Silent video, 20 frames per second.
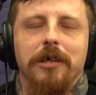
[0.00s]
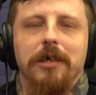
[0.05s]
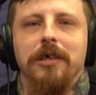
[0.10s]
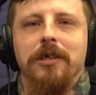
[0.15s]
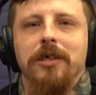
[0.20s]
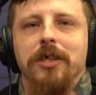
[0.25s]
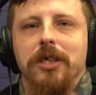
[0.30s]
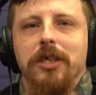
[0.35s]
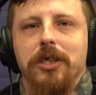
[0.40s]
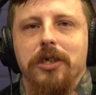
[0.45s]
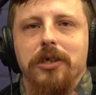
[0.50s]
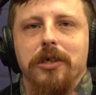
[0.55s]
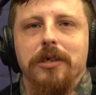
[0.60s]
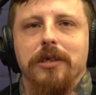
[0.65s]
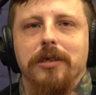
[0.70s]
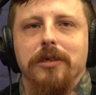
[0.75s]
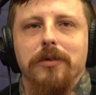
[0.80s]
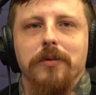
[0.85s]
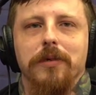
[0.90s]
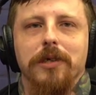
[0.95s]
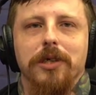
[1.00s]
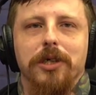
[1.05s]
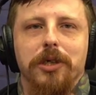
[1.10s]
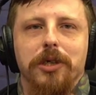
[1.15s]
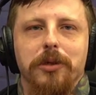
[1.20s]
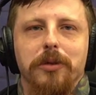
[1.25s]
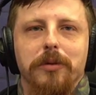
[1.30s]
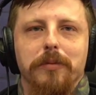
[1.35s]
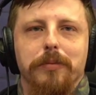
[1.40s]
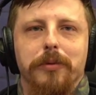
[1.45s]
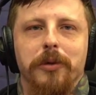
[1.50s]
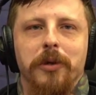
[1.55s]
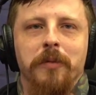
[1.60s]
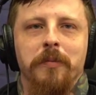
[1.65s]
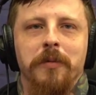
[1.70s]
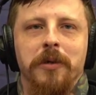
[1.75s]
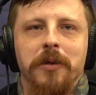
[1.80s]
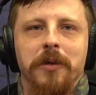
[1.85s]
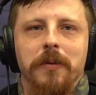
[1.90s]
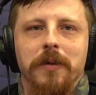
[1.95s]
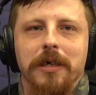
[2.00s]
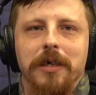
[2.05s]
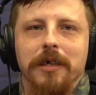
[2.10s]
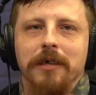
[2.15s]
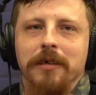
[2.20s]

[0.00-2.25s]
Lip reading: and just do a shoot promo.